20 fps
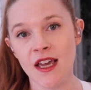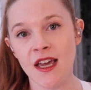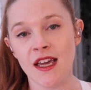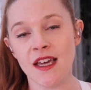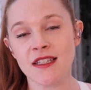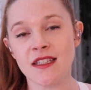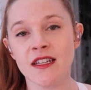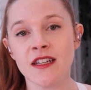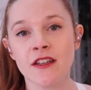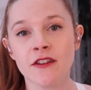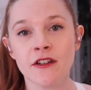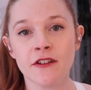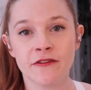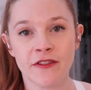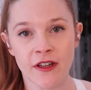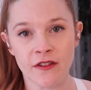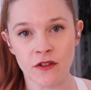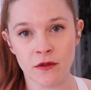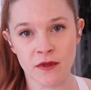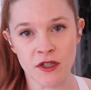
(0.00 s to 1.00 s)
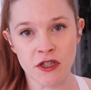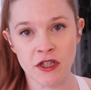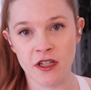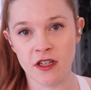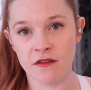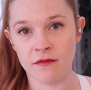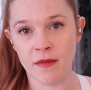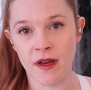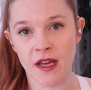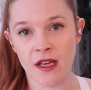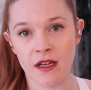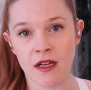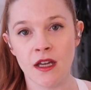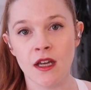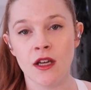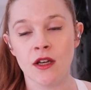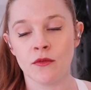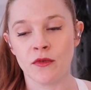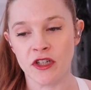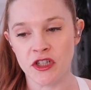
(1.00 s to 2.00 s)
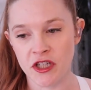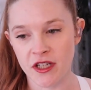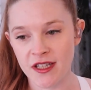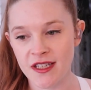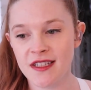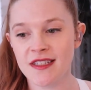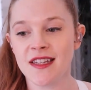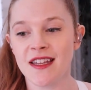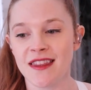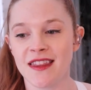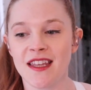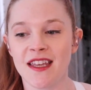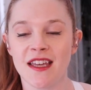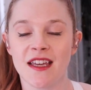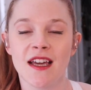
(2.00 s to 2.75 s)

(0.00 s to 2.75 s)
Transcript: is another favorite machine of mine, which is the